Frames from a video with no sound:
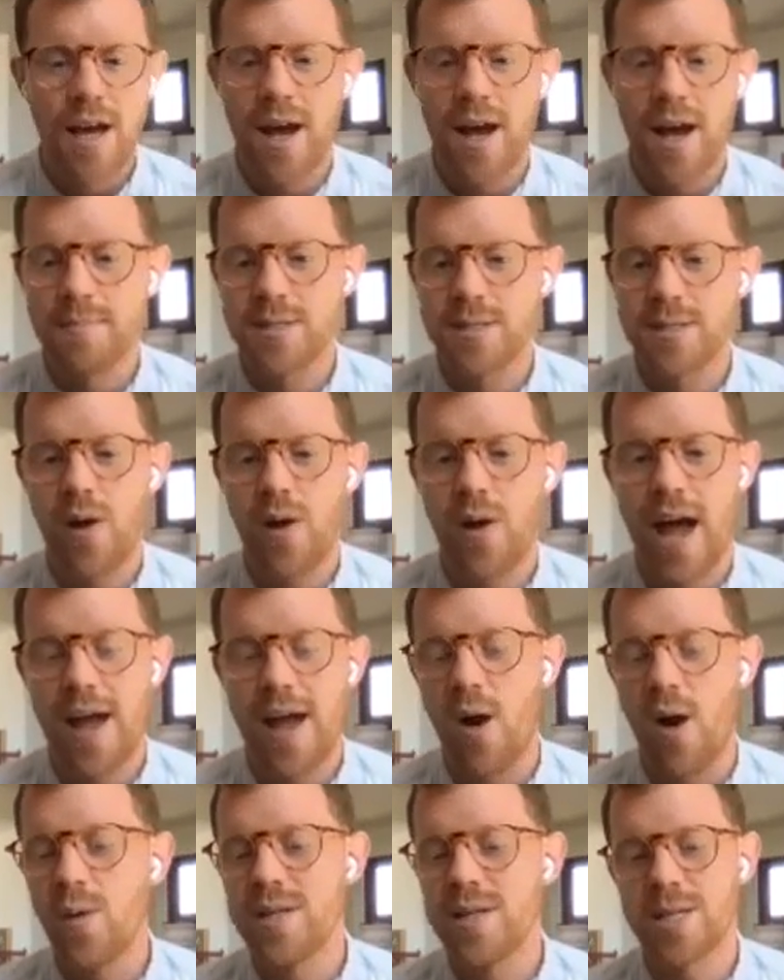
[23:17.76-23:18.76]
So I
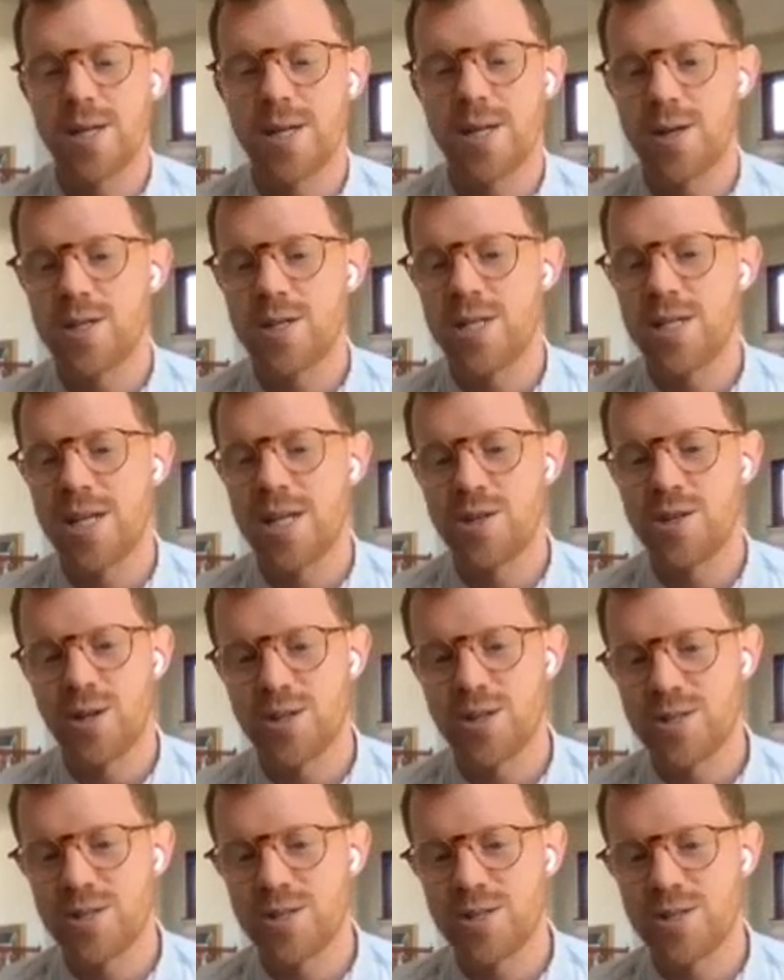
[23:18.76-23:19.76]
always encourage
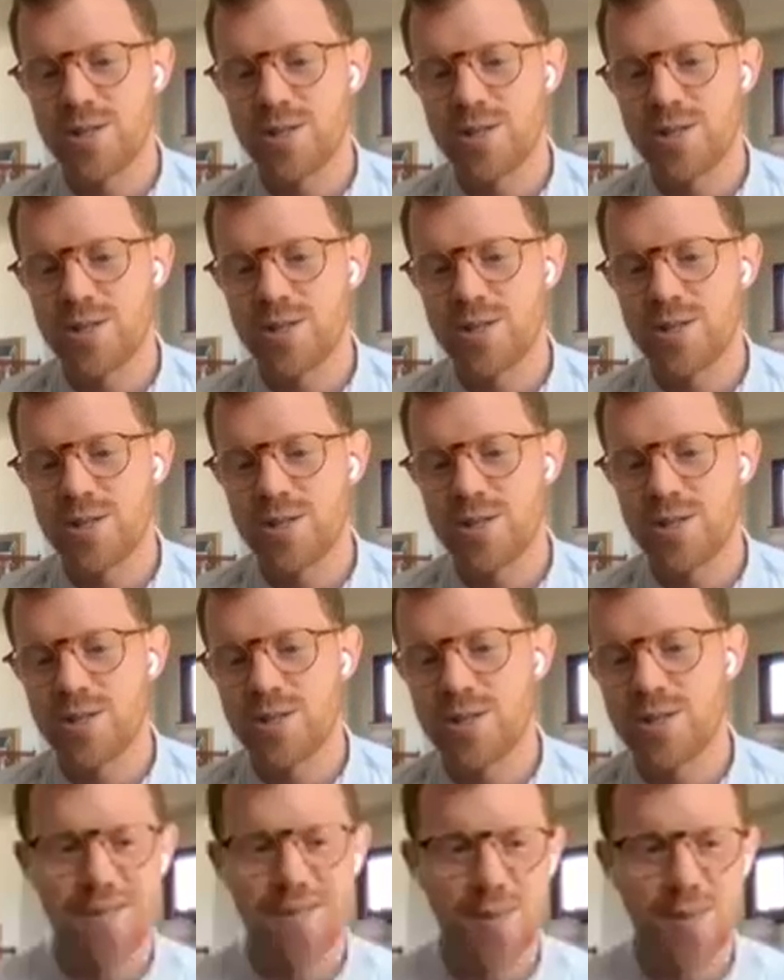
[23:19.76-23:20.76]
teachers, whatever your
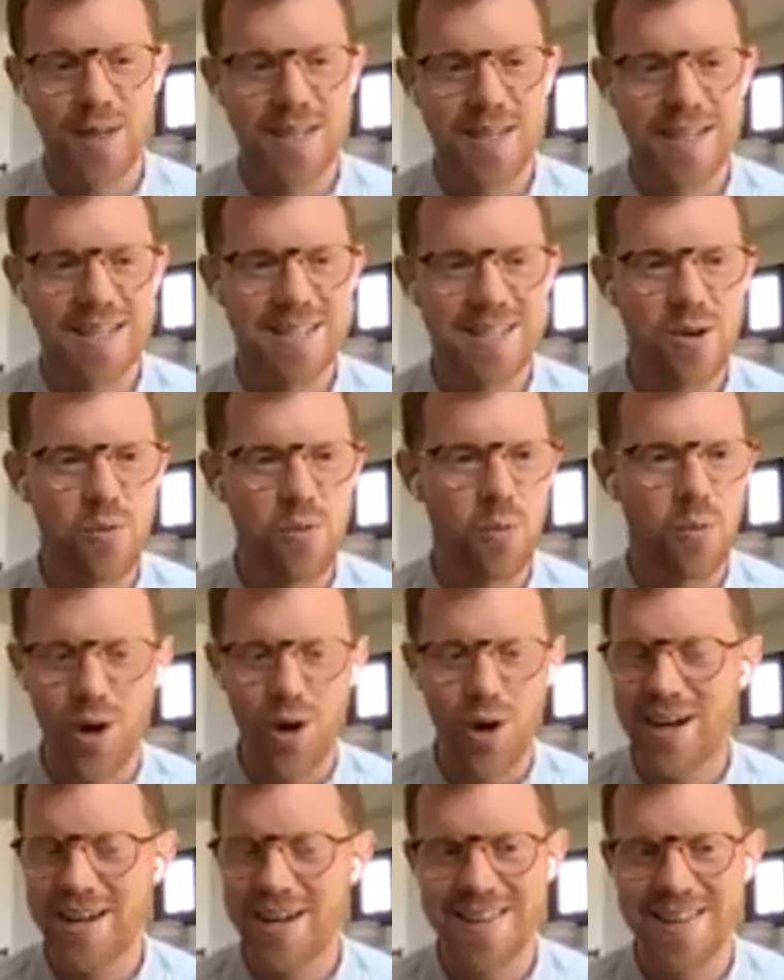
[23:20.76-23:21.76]
discipline, to
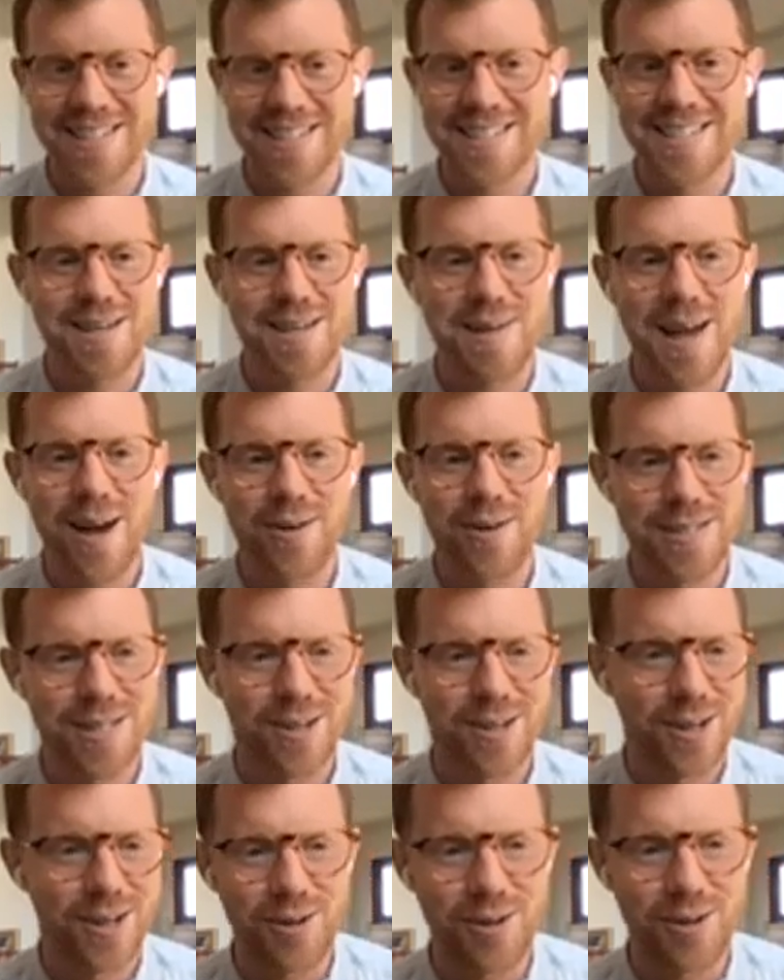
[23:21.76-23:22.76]
work this somehow
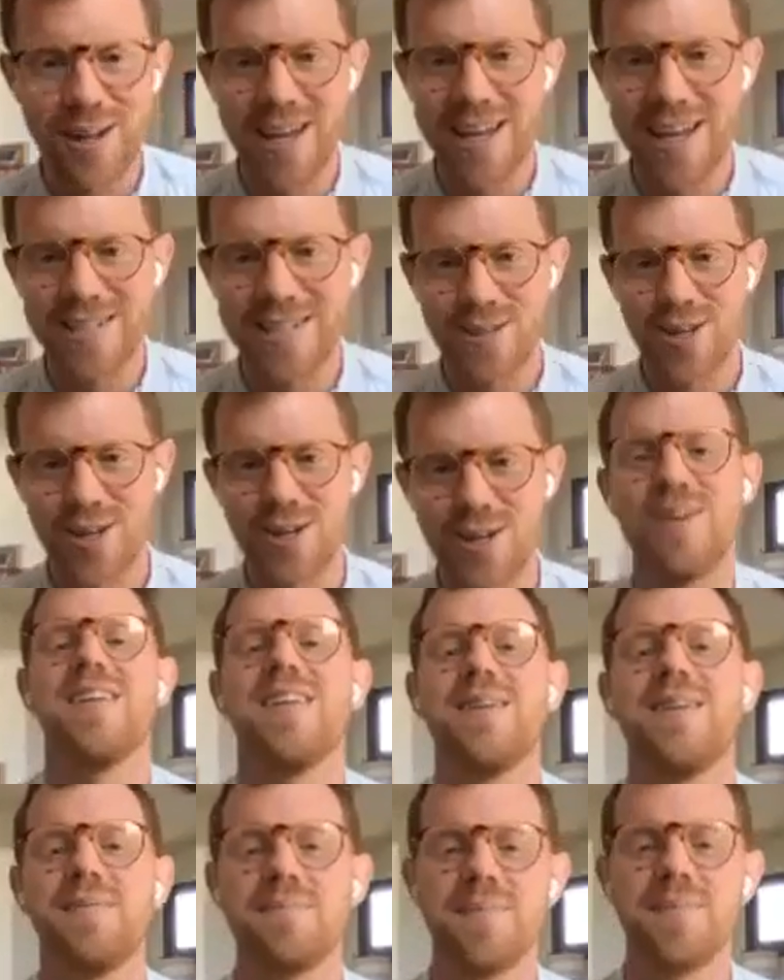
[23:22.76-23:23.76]
into your
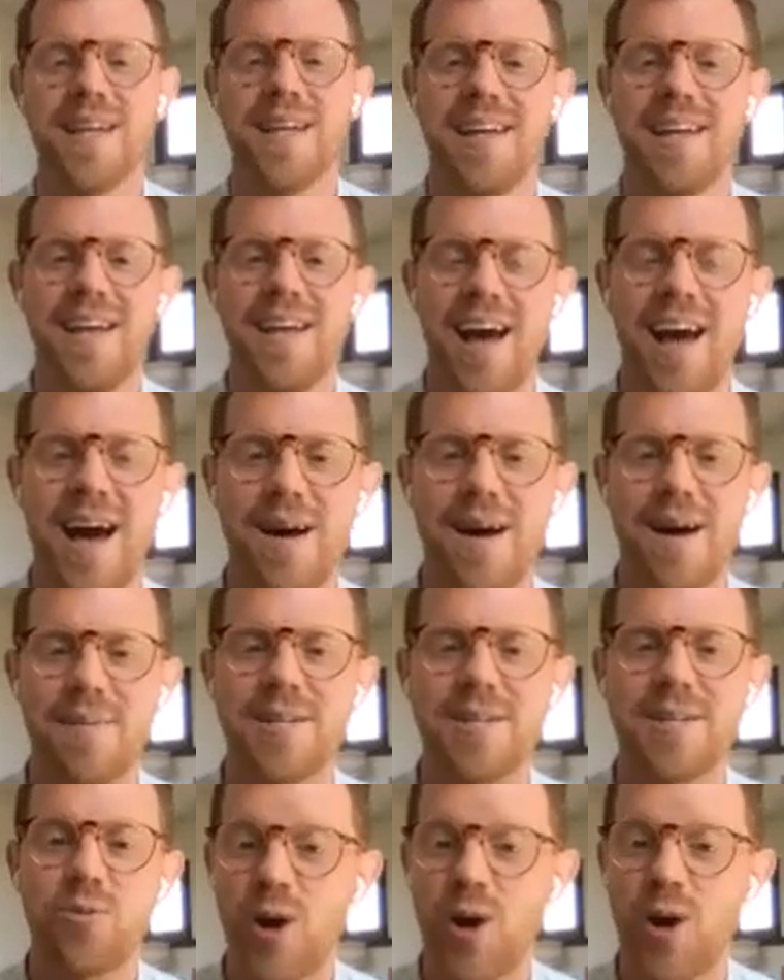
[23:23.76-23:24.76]
curriculum
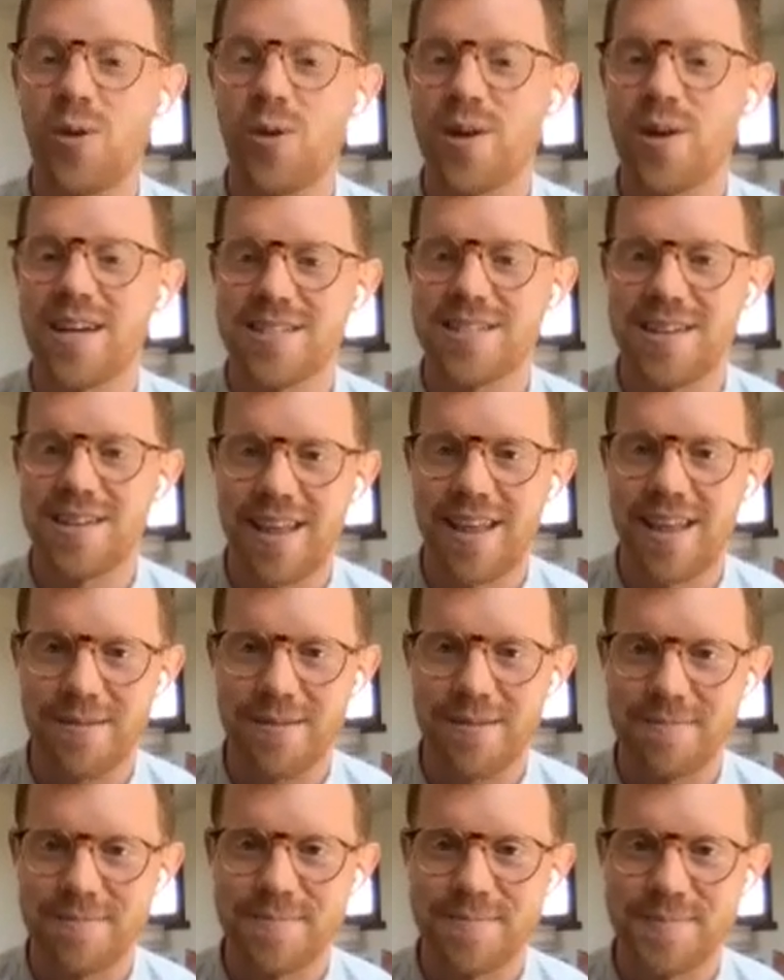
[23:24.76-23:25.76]
and to work with us
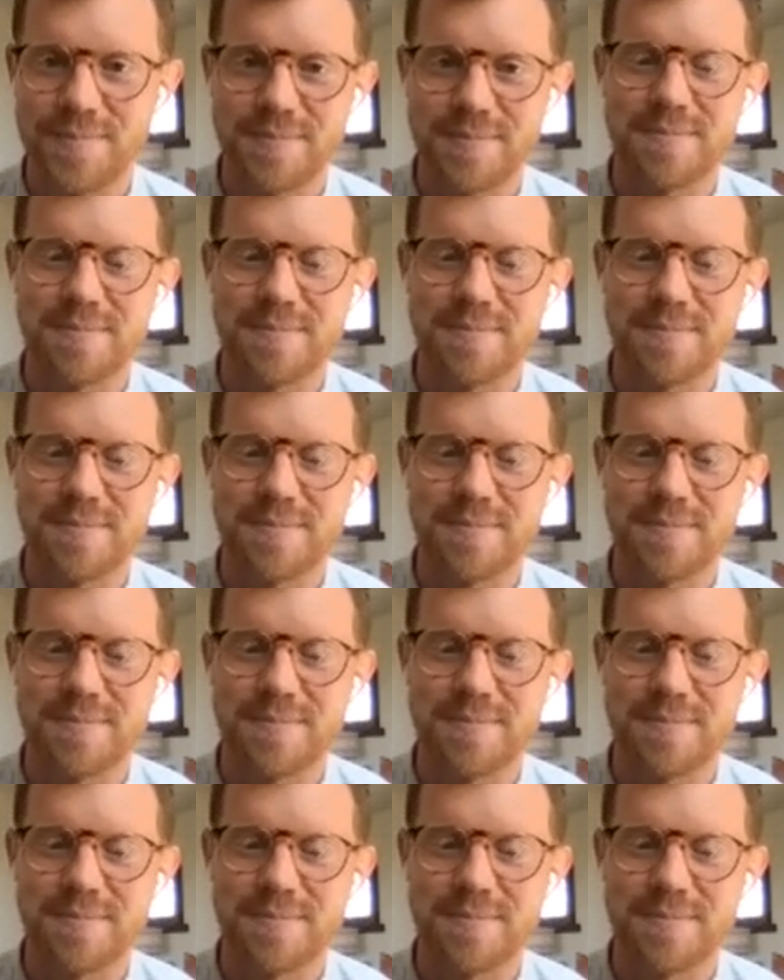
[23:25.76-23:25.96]
on that.